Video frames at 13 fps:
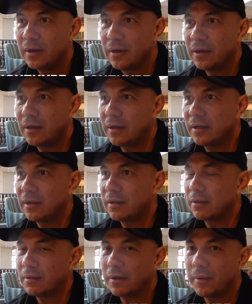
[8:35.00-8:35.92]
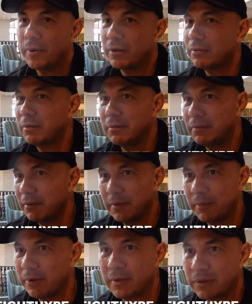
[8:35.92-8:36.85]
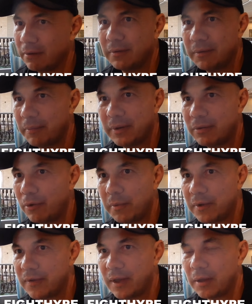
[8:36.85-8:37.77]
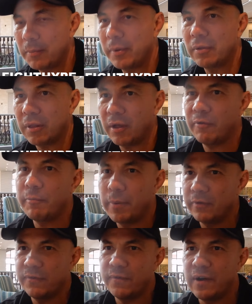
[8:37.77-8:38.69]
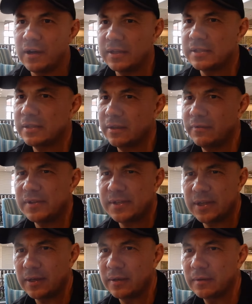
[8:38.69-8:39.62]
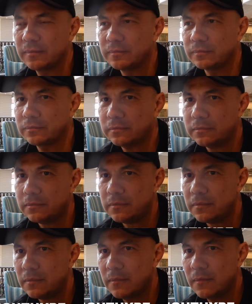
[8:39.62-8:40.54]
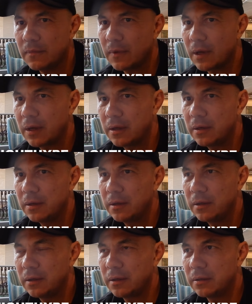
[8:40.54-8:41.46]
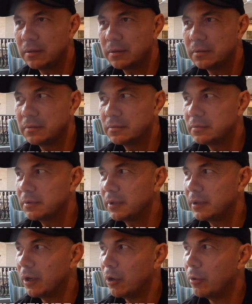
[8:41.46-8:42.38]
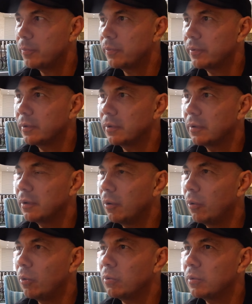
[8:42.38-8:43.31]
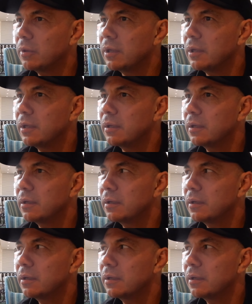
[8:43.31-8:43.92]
uh, about about about normal things, about life, about fights, everything. Mm. Yeah. Uh, and I hope uh, all the